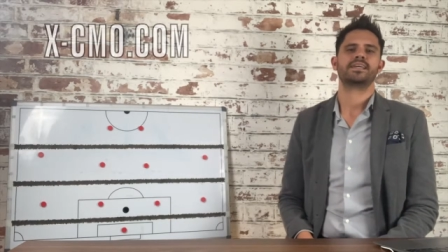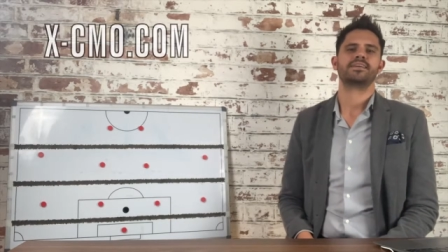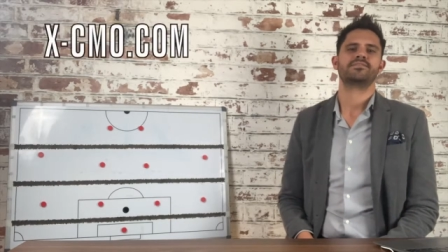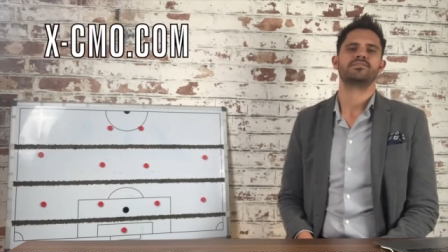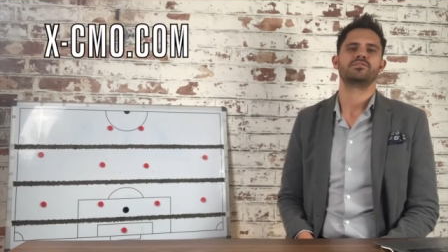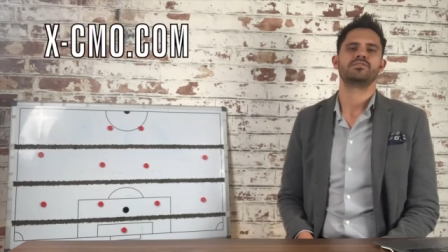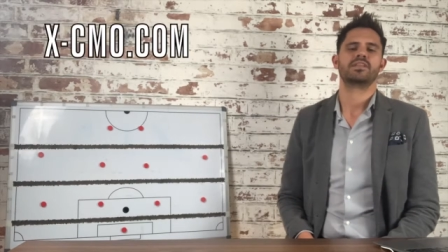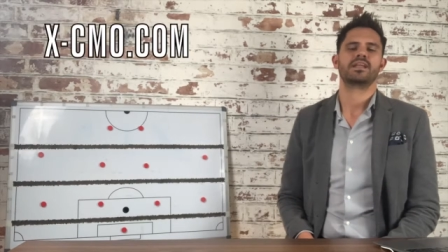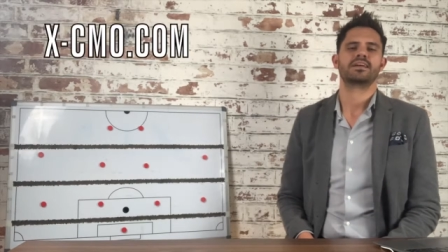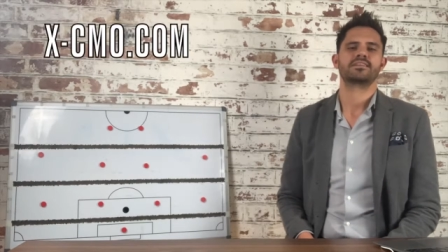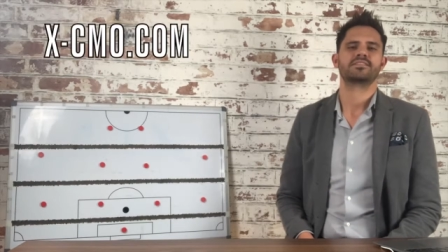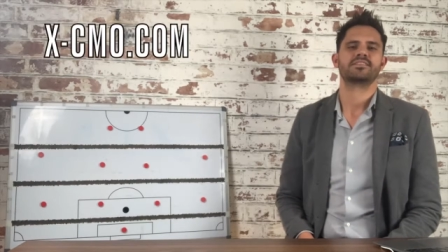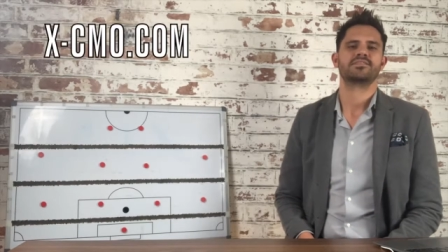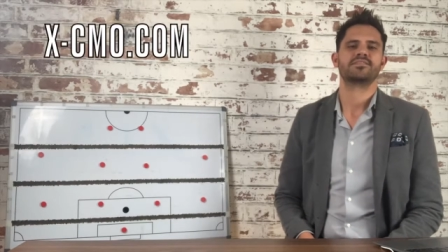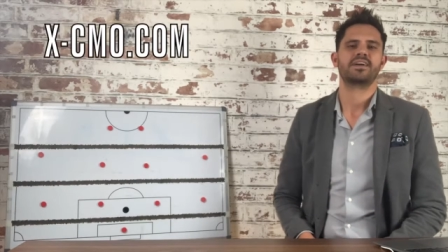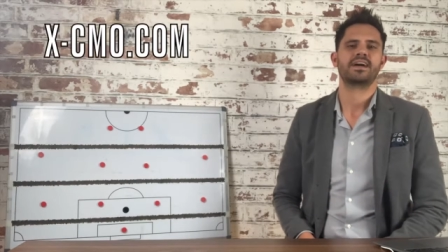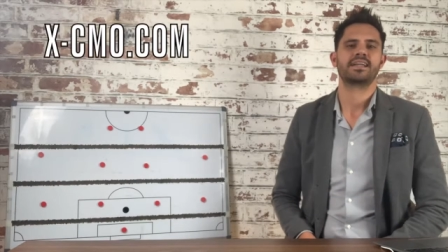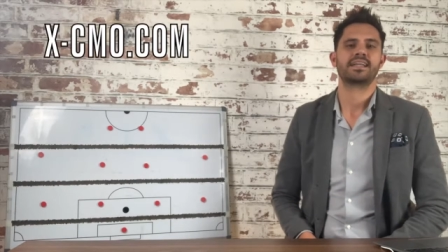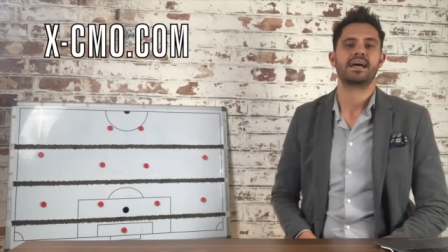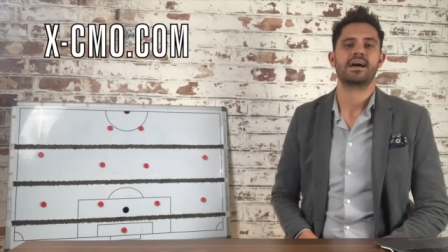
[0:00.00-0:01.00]
If you'd like to
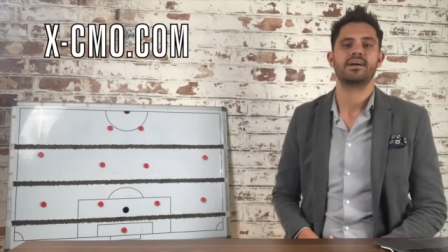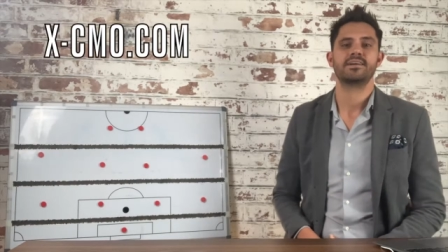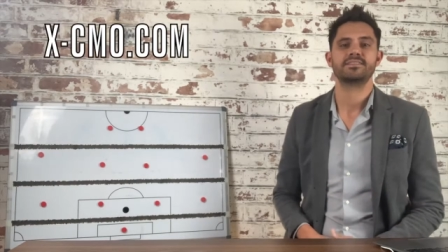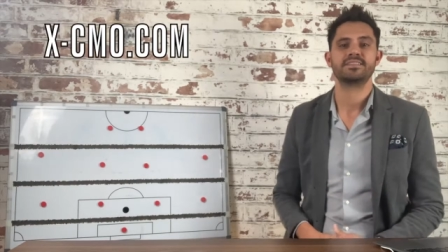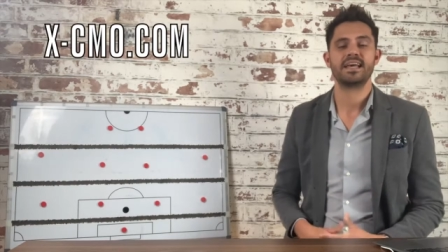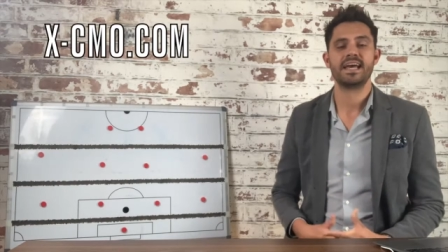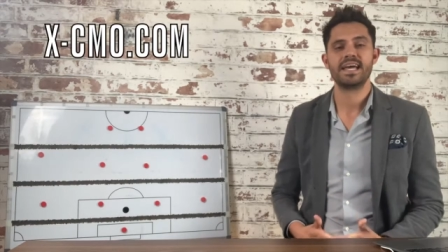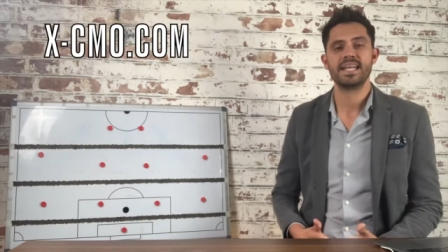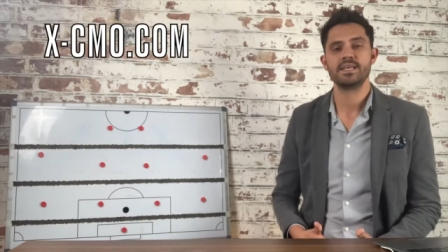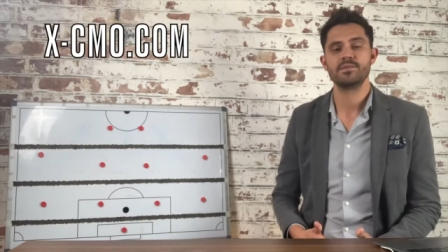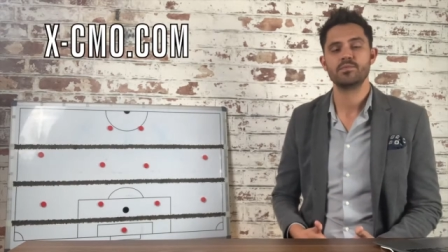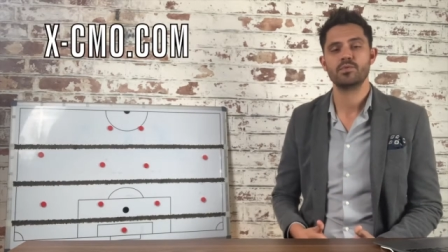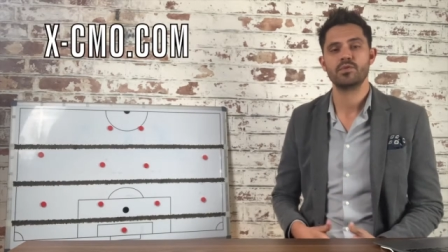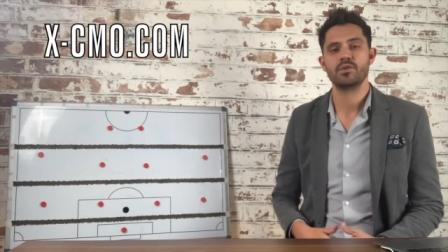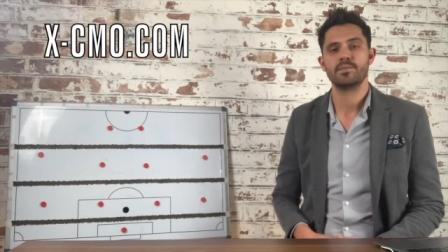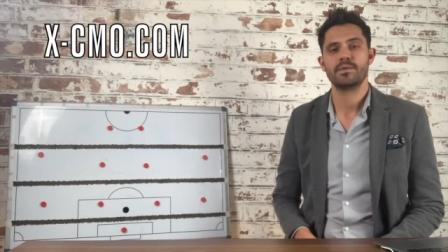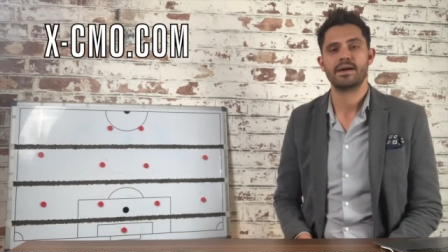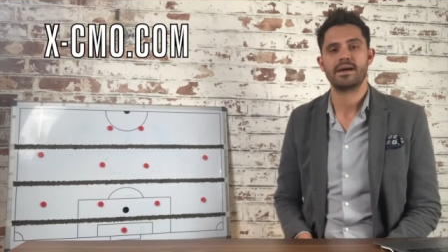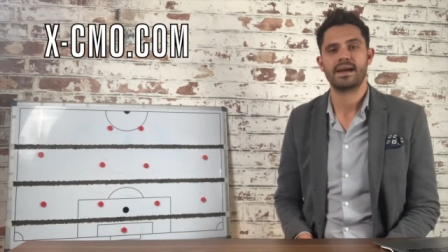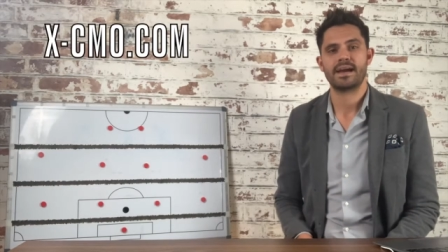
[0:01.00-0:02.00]
find out any more
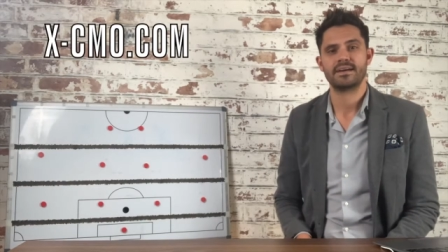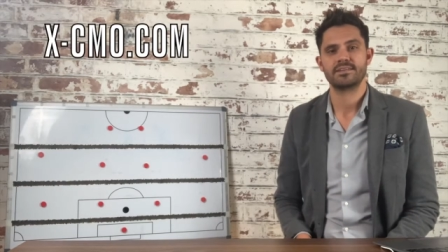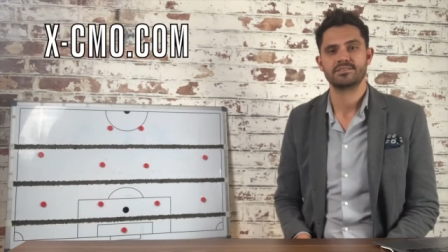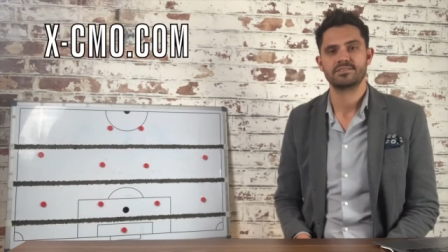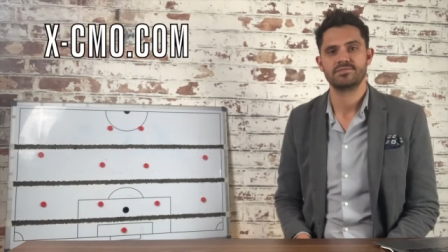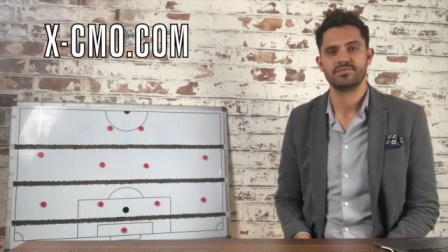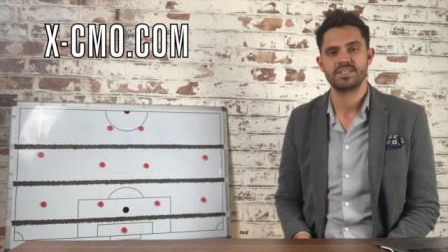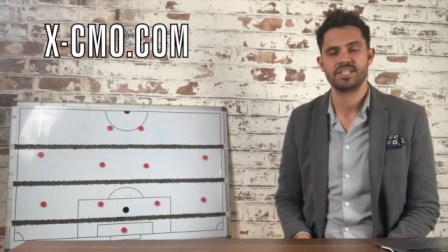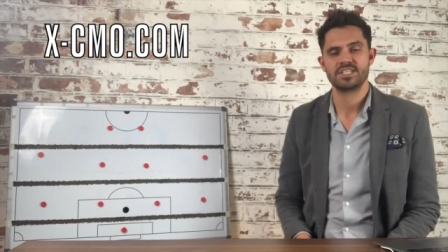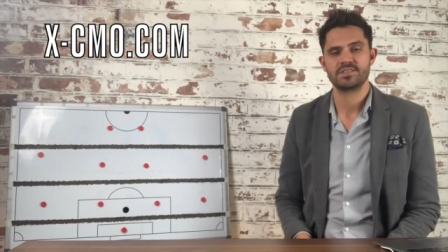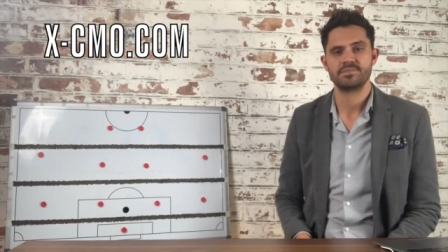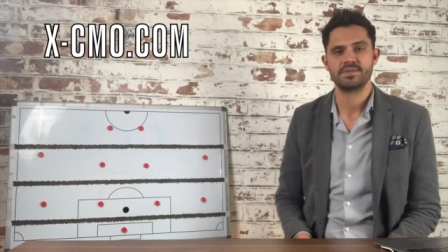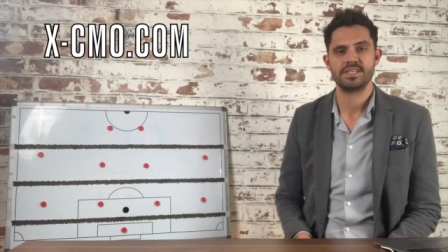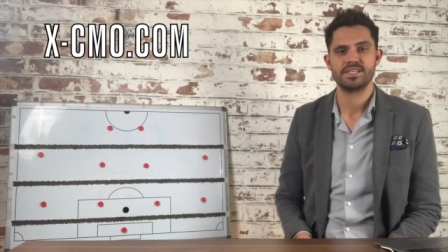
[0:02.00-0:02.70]
about how to reach me,